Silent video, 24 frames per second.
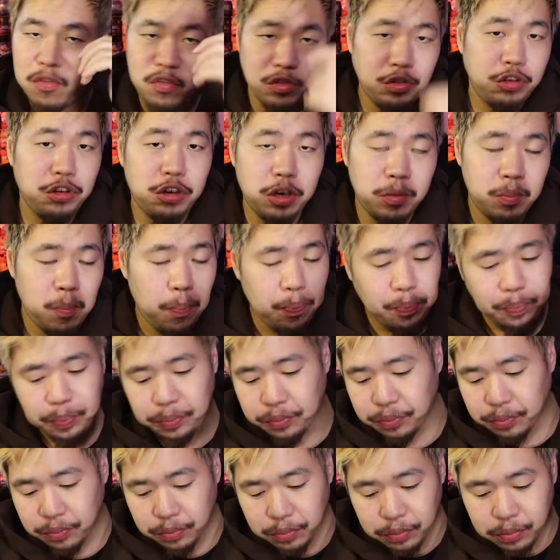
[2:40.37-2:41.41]
For sure,
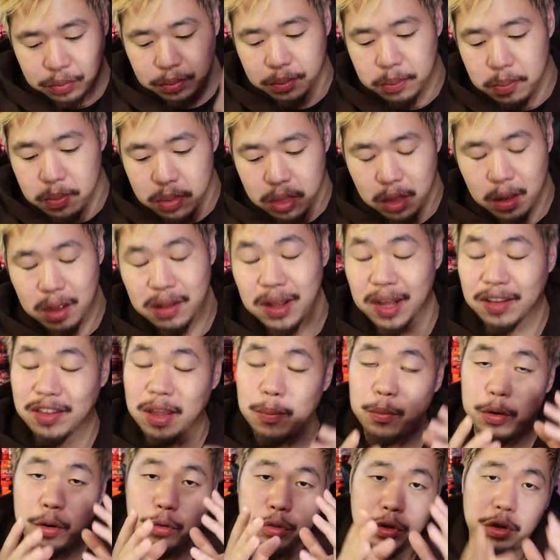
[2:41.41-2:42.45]
next
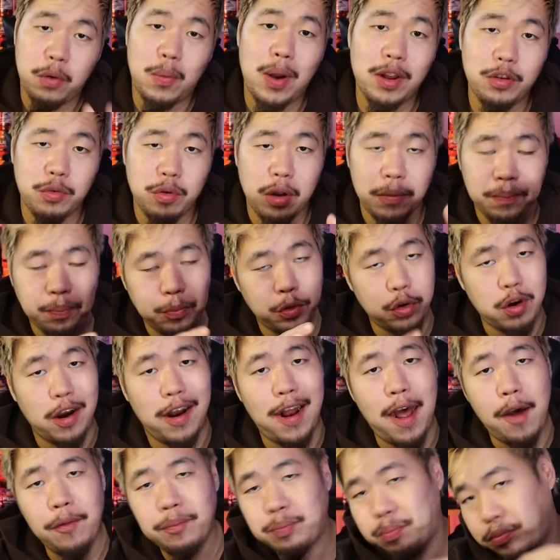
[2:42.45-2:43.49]
time we'll go to the restaurant, try
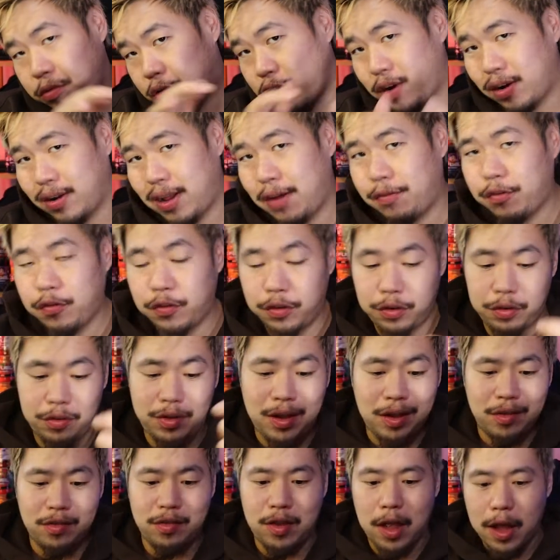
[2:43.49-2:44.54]
it out, try the leftovers the
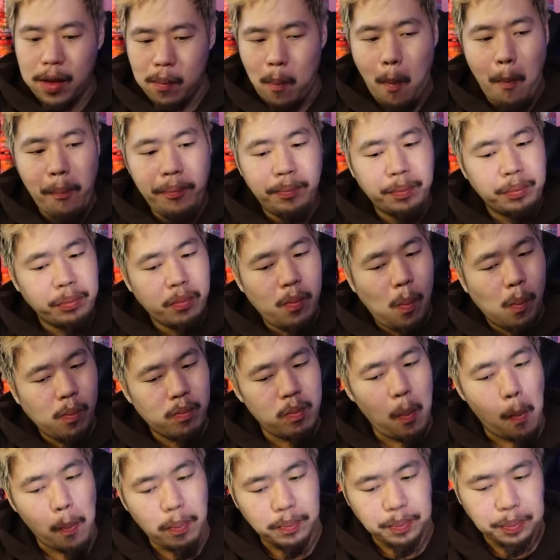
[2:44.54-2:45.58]
next day.
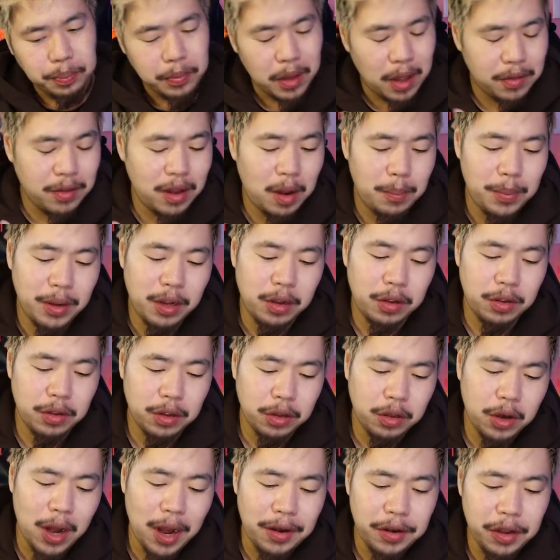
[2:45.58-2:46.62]
I think that'd be
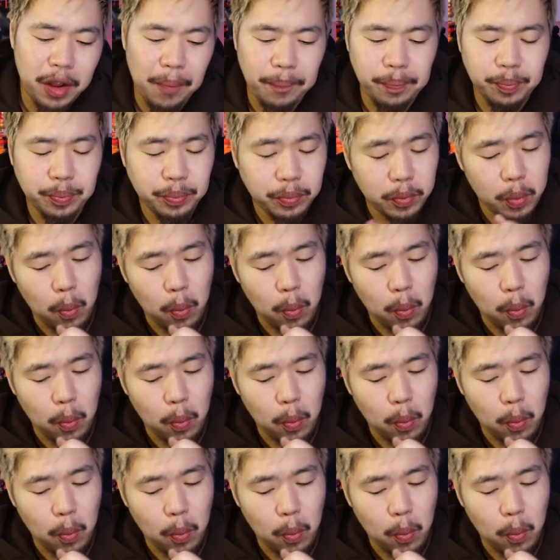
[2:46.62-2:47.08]
a good idea.